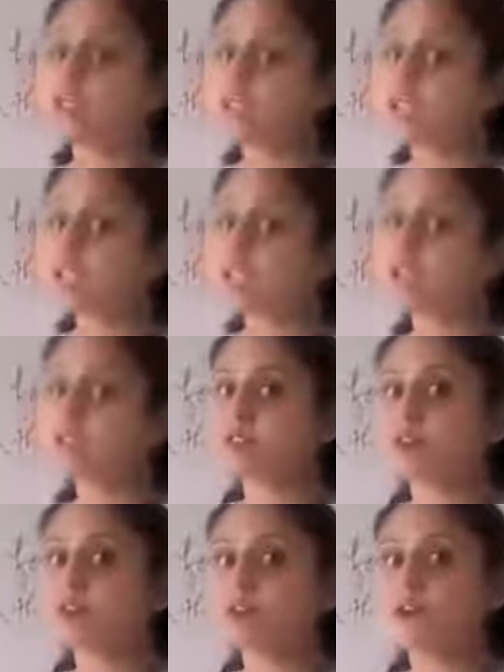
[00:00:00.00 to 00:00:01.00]
our
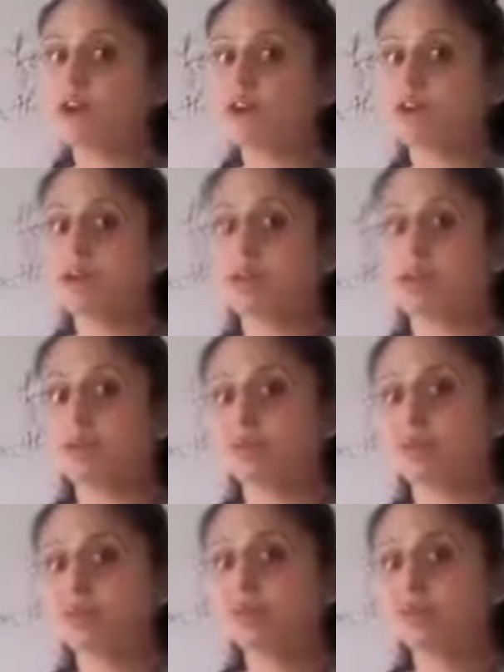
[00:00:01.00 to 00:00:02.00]
years are divided into